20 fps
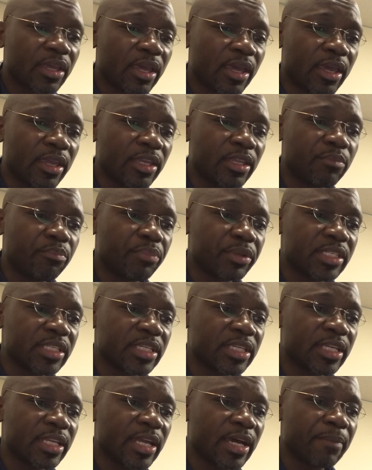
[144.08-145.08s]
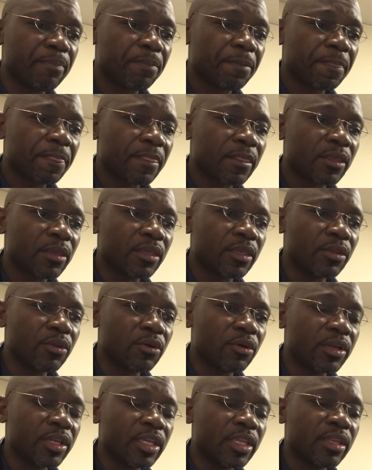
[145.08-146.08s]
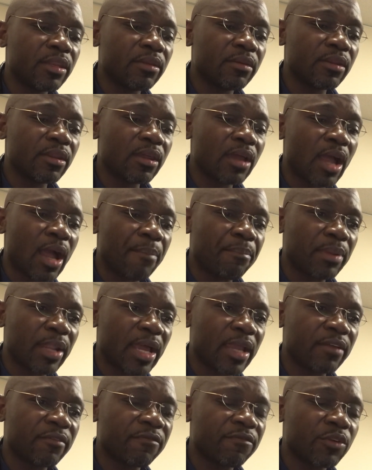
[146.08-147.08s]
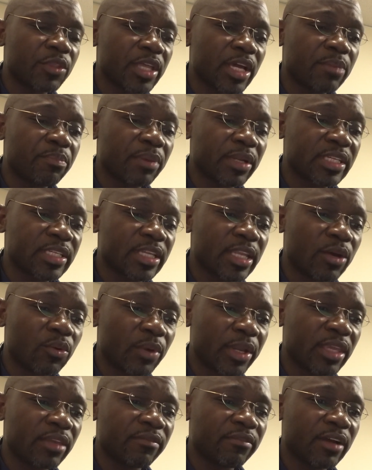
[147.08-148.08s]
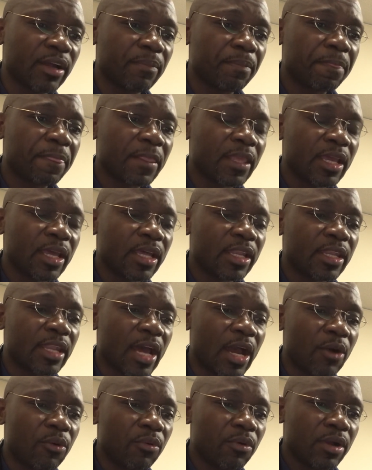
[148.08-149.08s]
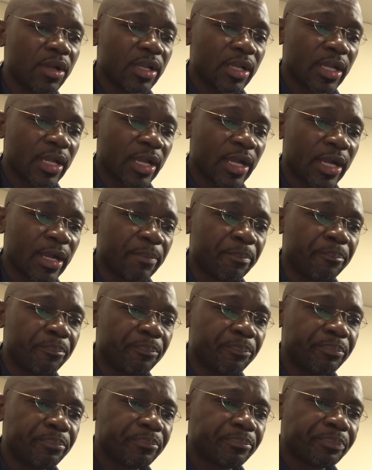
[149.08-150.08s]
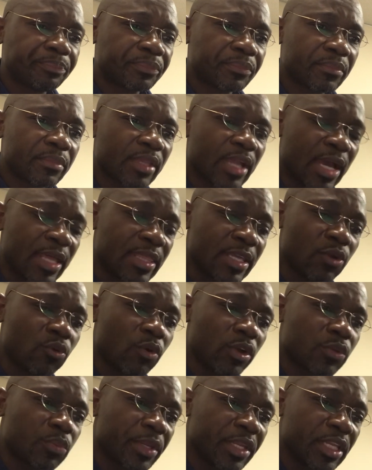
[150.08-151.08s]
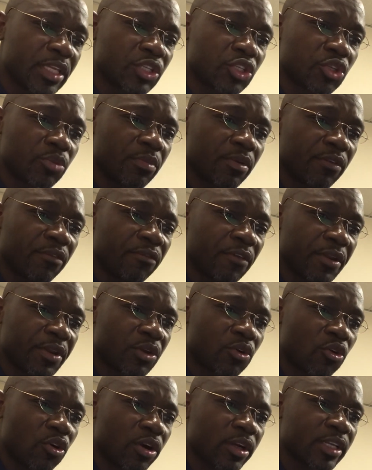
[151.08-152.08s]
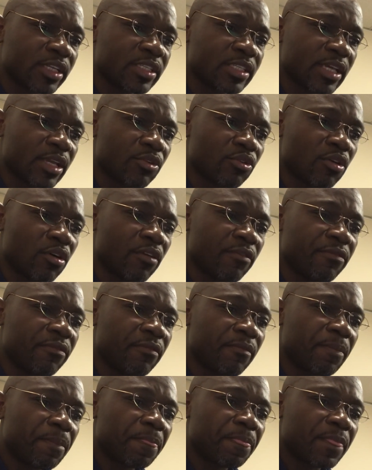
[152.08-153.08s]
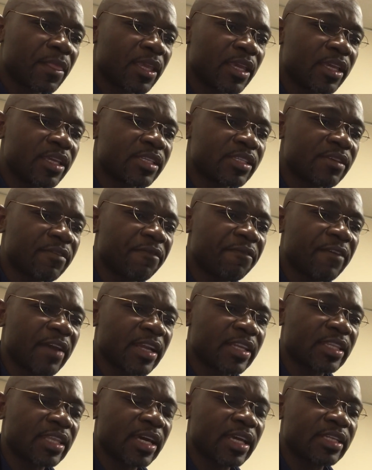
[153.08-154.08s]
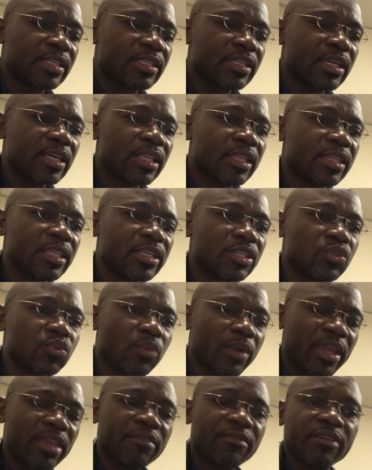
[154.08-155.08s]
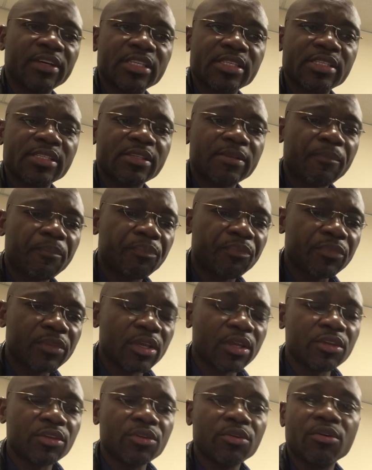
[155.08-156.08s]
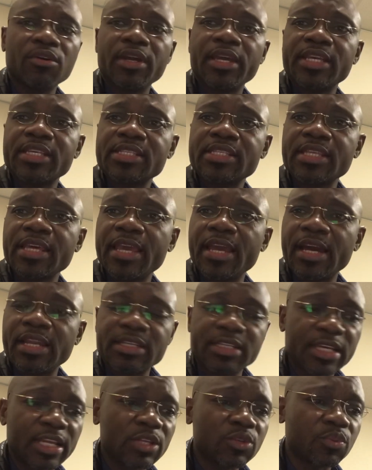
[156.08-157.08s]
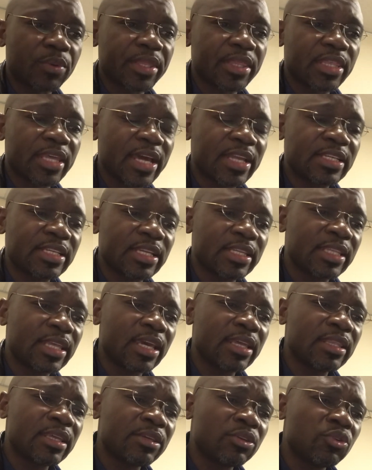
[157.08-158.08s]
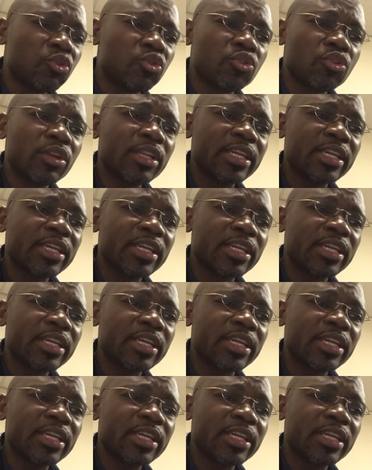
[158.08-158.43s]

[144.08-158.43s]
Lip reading: in particular, in applying for that particular waiver. Now, I think what we need to be very cognizant of is the fact that these waivers, as they are dealt with, you would not